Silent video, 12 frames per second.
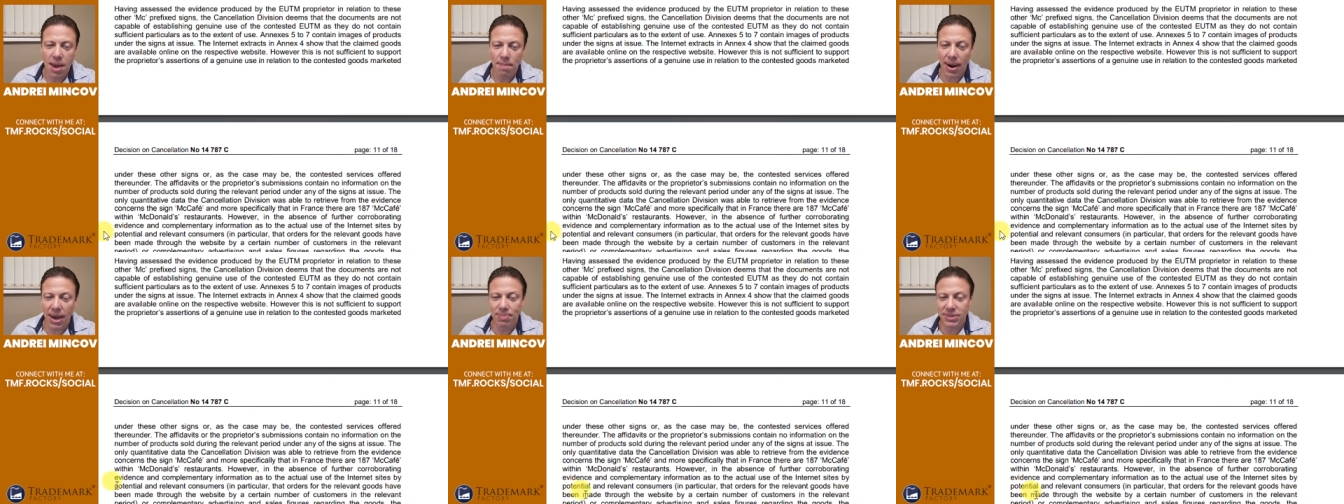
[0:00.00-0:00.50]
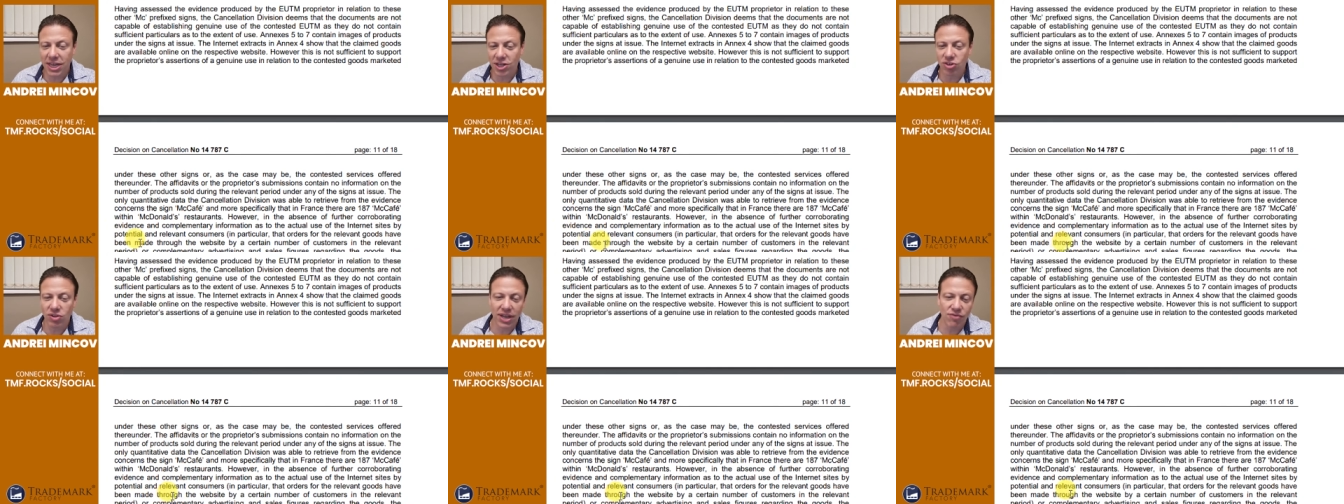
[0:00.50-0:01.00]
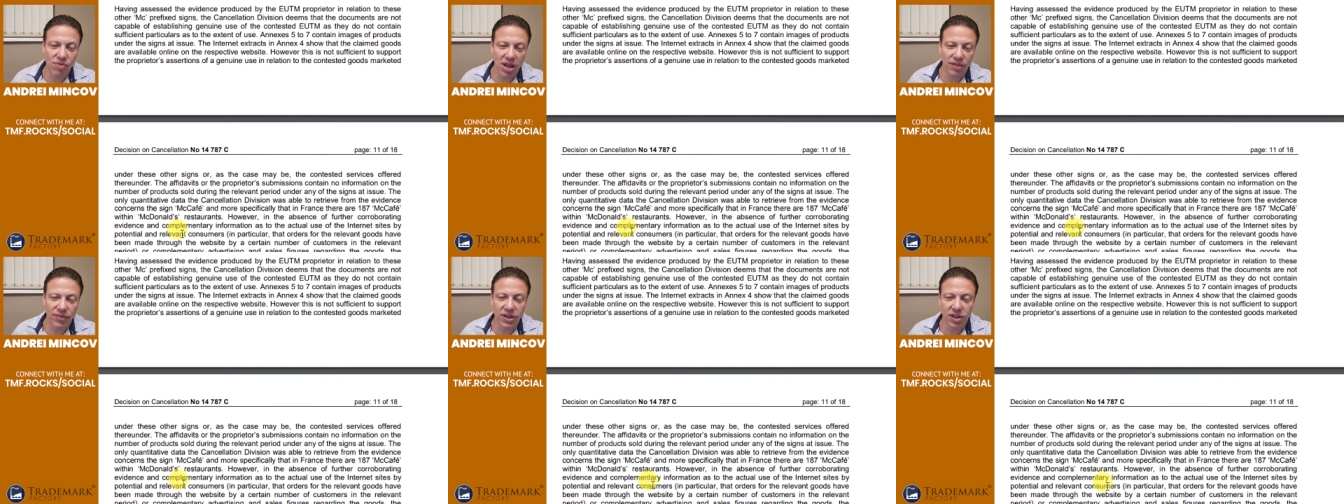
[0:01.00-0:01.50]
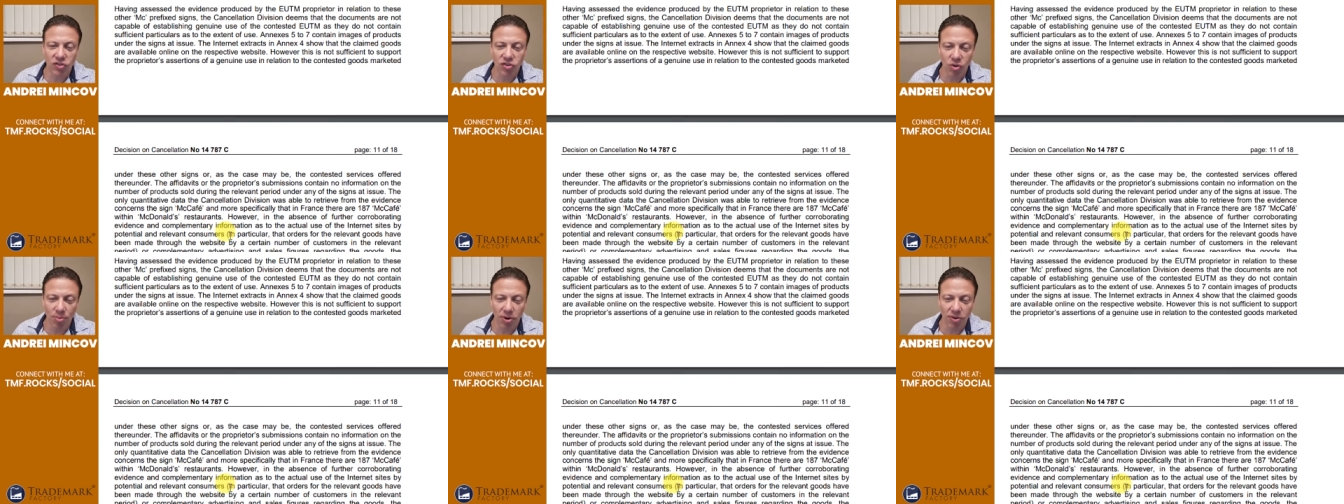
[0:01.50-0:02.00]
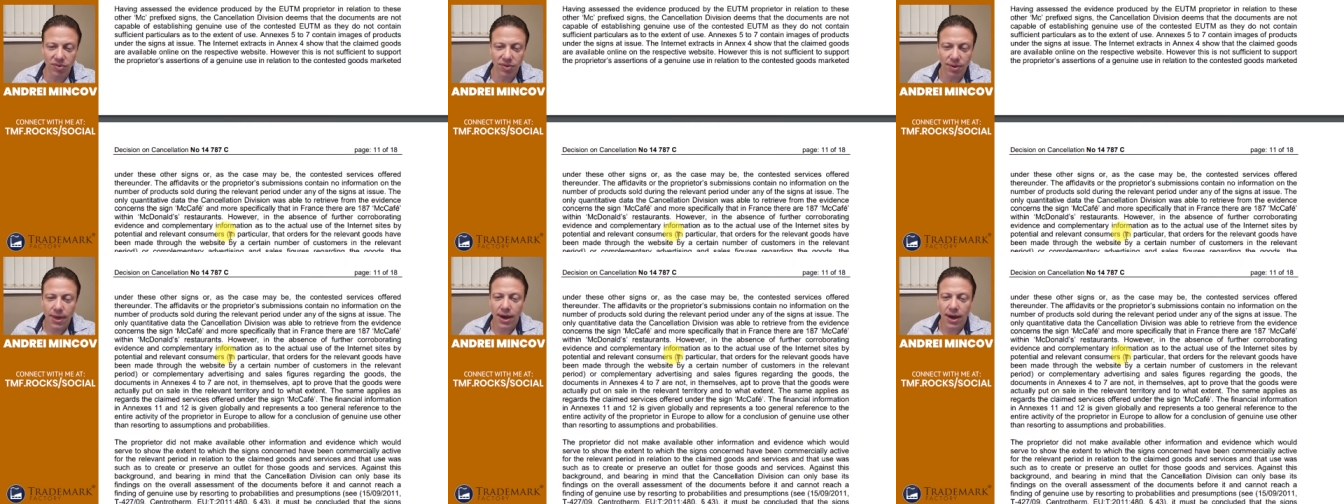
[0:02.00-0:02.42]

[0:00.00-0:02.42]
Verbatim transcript: by potential and relevant consumers,